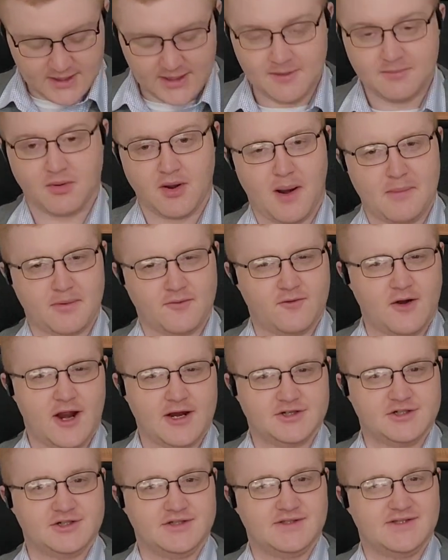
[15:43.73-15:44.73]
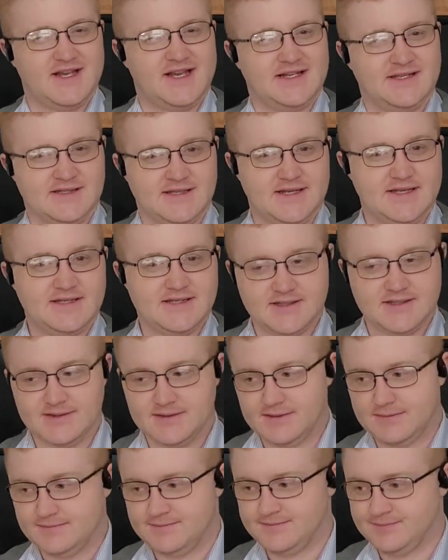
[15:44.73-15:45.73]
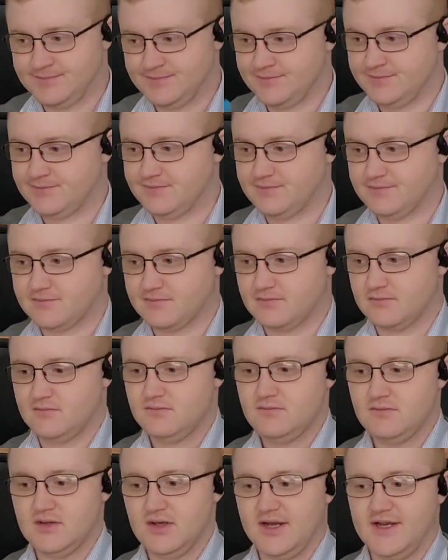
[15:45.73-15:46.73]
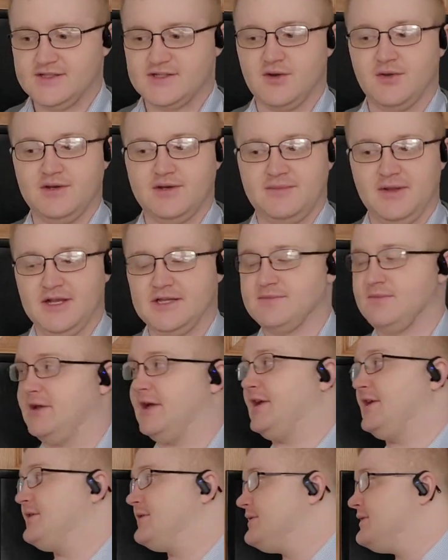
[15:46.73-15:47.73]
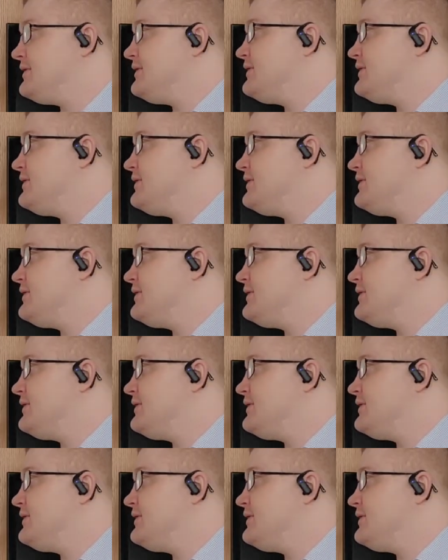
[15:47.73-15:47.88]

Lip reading: improper fractions exist is going to be explained.